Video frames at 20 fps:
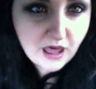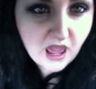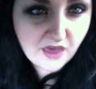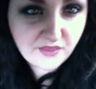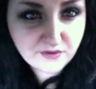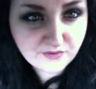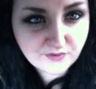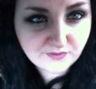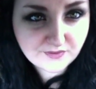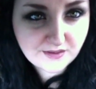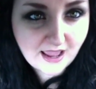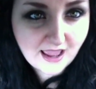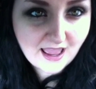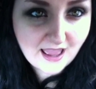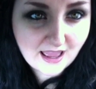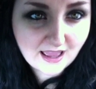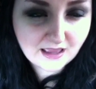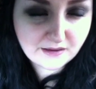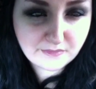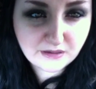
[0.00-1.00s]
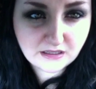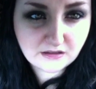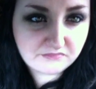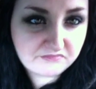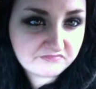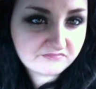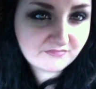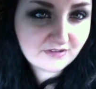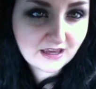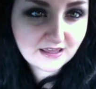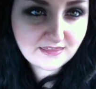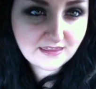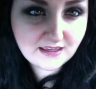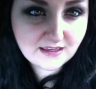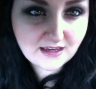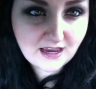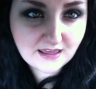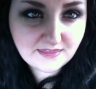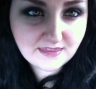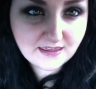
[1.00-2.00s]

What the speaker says: other than that, I mean, I think